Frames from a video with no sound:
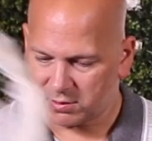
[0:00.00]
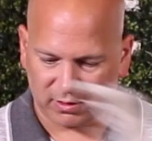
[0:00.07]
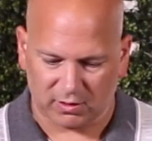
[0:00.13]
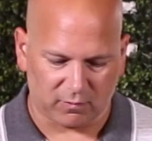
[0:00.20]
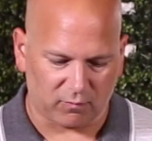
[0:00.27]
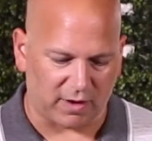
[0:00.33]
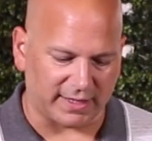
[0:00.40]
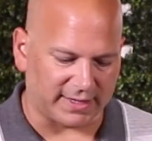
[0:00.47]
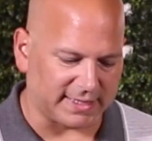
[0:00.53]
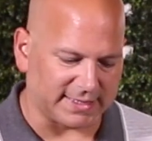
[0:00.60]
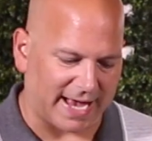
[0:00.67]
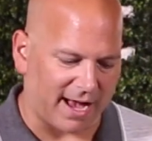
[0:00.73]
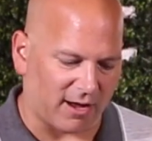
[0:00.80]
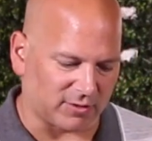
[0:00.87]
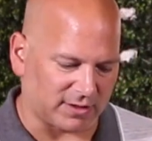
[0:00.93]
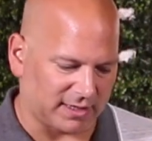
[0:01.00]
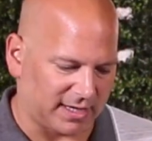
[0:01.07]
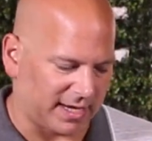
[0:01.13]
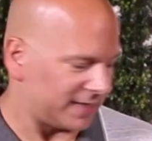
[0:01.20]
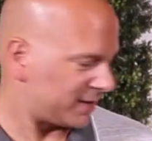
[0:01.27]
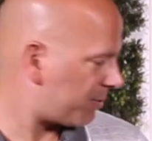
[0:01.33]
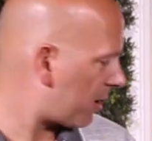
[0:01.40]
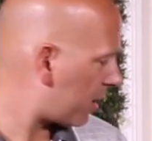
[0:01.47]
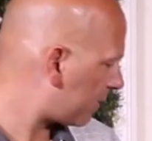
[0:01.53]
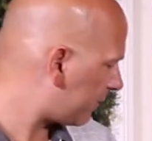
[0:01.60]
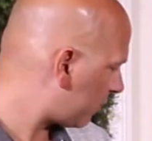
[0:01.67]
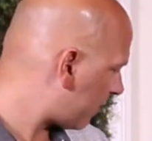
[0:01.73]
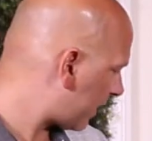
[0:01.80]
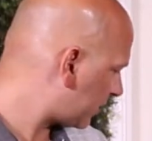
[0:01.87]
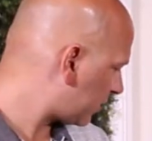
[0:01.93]
rent these out as part of the
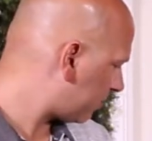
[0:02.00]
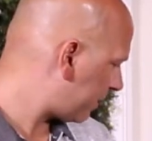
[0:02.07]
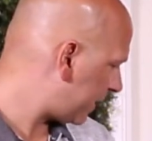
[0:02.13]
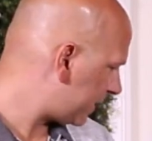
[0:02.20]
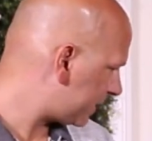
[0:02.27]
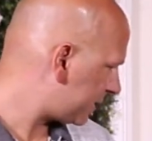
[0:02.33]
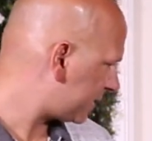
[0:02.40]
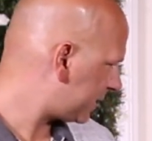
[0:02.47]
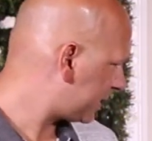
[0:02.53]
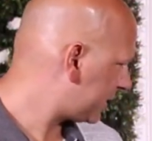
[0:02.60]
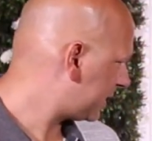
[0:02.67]
rental piece